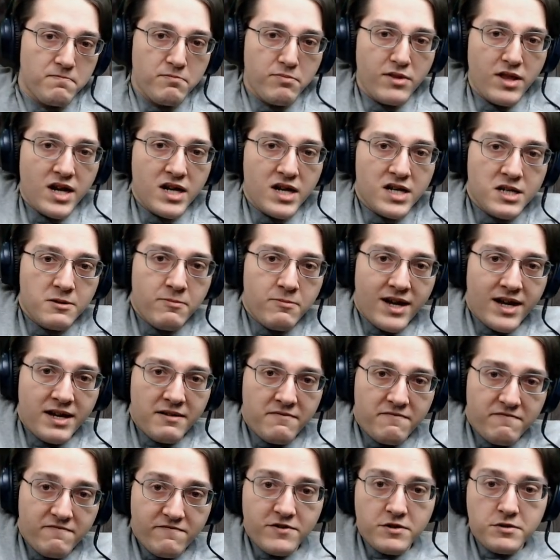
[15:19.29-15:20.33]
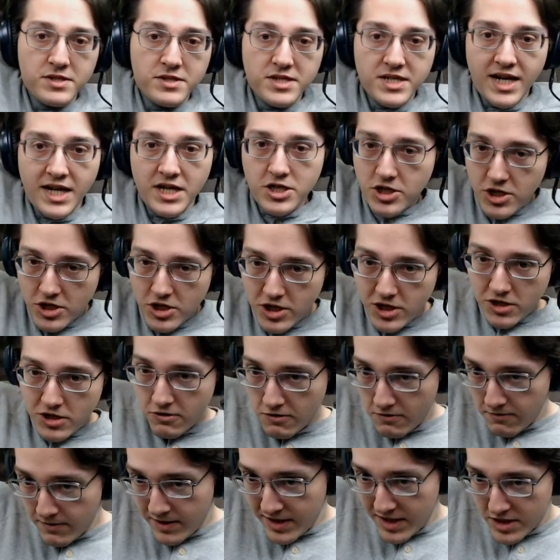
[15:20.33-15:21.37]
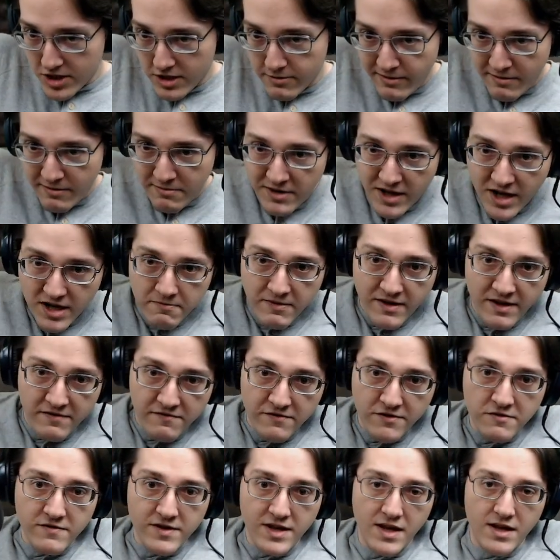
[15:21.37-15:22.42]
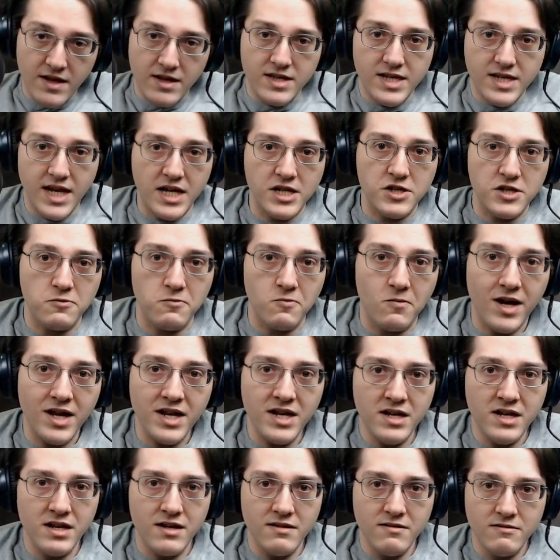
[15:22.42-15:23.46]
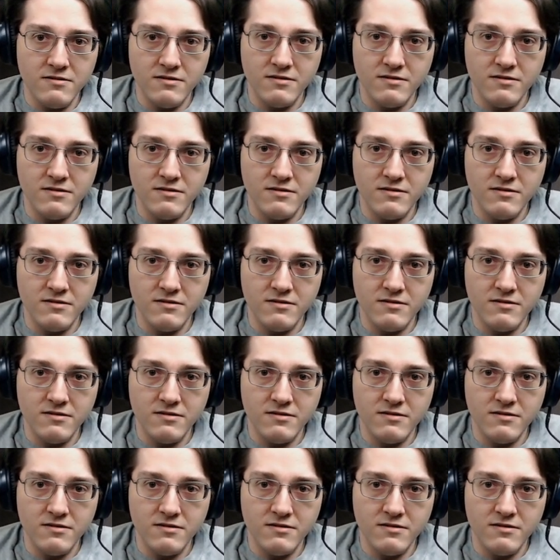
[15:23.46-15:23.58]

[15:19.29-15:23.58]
blocked by food stage two when it should be blocked by food stage one?